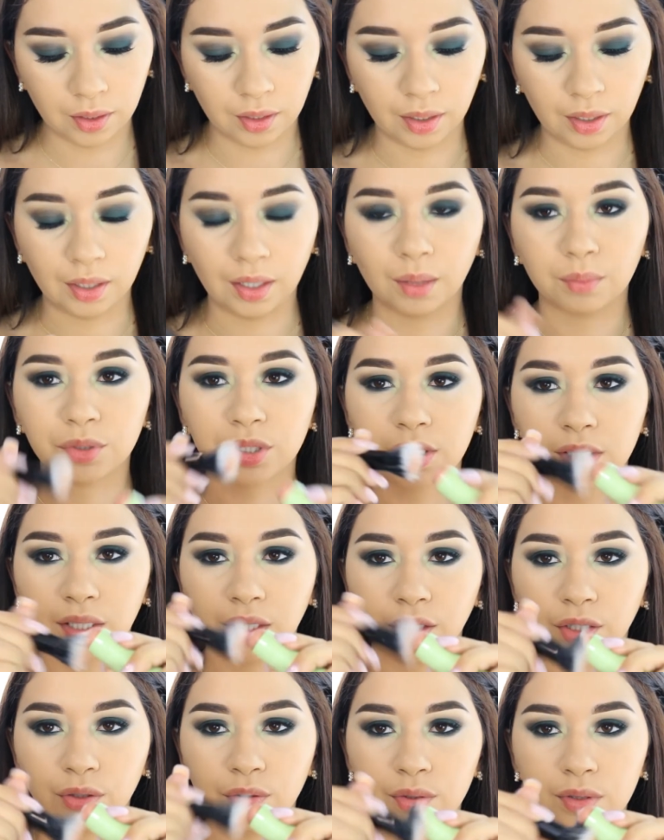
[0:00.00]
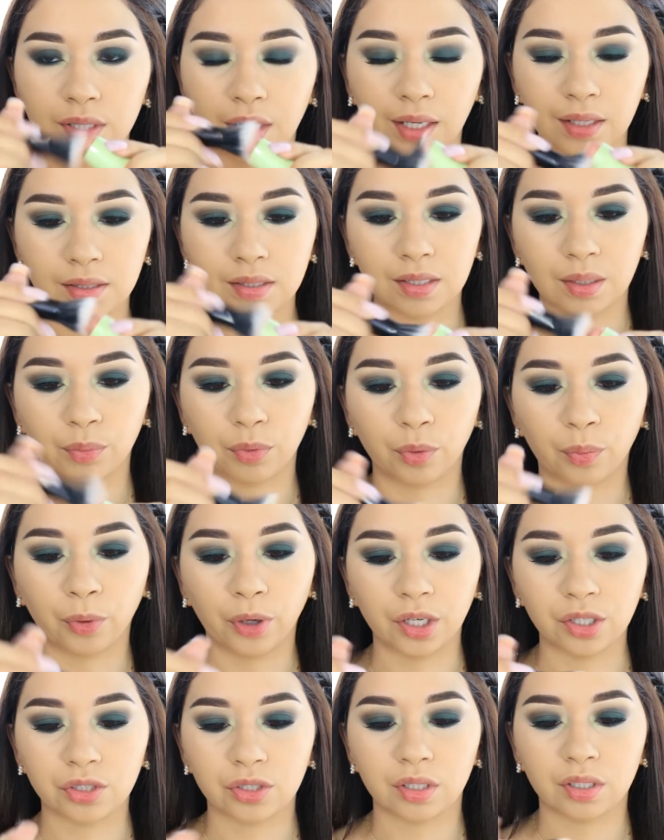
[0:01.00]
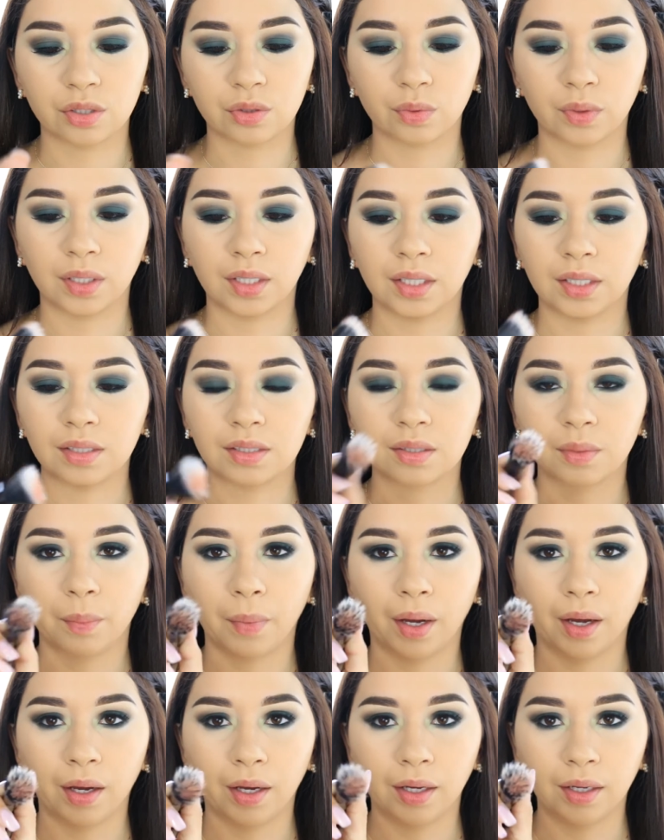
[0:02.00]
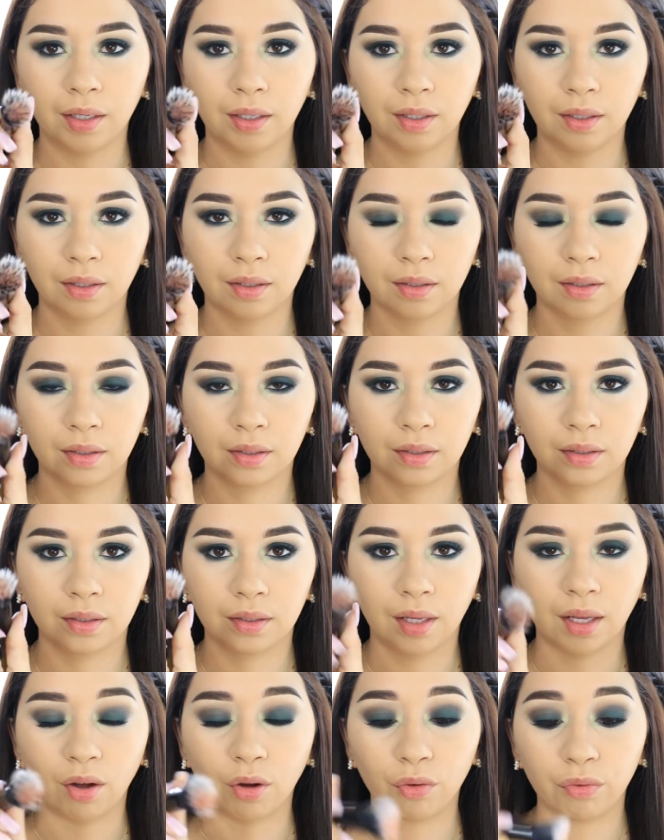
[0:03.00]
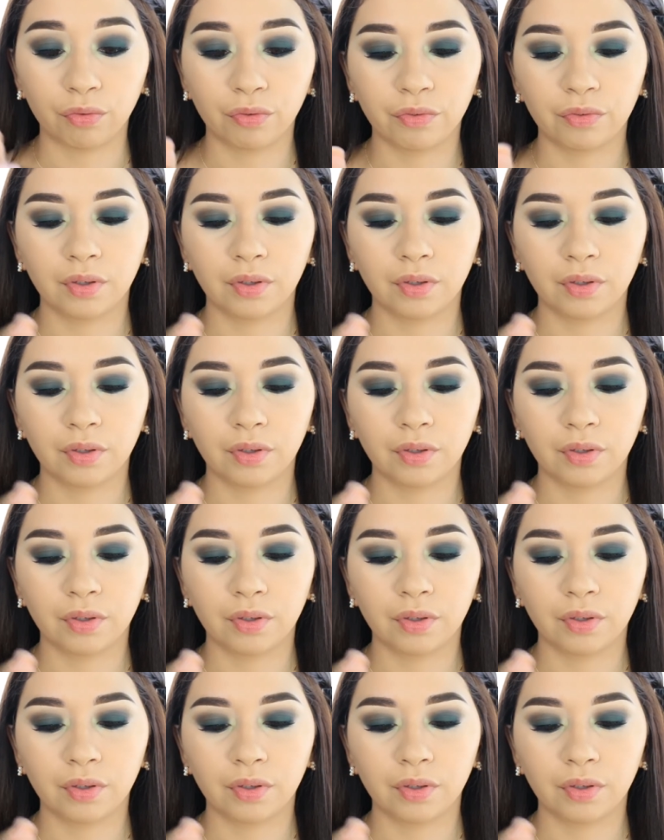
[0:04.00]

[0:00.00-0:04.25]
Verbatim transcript: and I'm just gonna use a stipple brush. This one is by Elf.